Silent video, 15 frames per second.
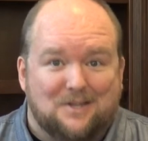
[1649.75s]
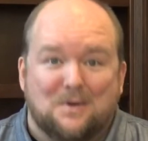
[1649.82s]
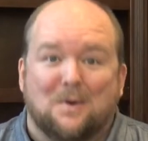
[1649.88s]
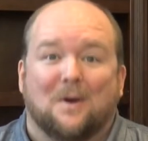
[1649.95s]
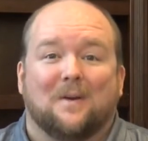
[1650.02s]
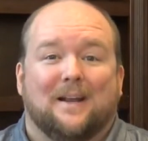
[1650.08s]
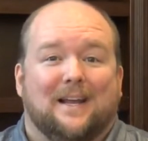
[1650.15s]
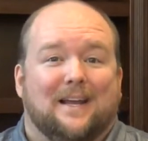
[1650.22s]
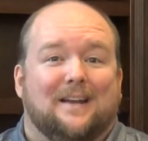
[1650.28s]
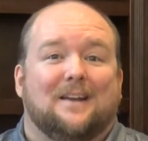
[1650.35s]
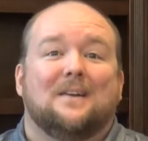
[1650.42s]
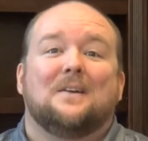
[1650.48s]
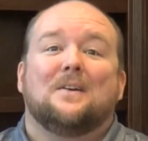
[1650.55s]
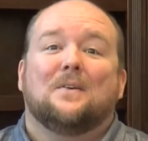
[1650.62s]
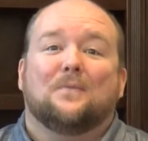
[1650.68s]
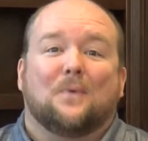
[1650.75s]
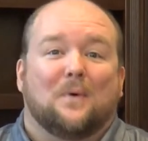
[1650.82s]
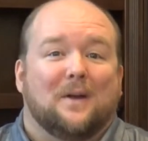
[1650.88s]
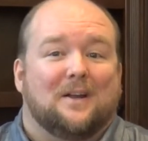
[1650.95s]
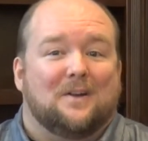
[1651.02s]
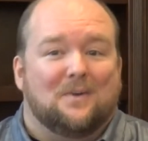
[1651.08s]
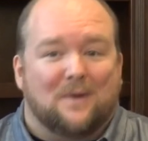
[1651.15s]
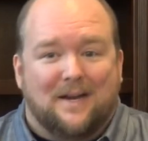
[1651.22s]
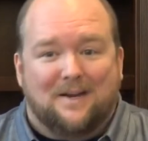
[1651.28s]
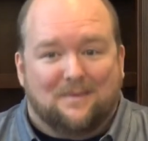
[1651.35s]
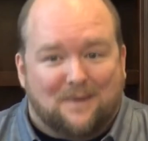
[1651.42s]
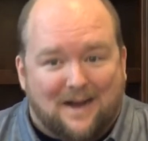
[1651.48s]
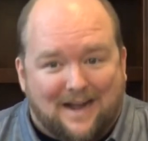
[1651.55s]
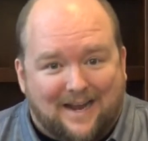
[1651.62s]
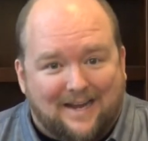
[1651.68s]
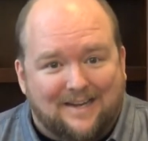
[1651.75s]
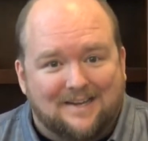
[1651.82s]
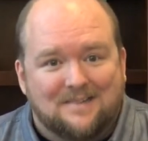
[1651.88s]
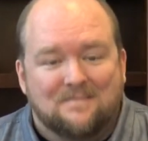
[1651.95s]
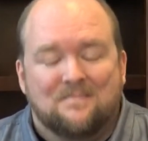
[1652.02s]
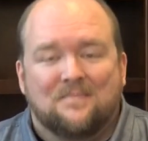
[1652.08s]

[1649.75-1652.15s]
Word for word: You are in for a great ride.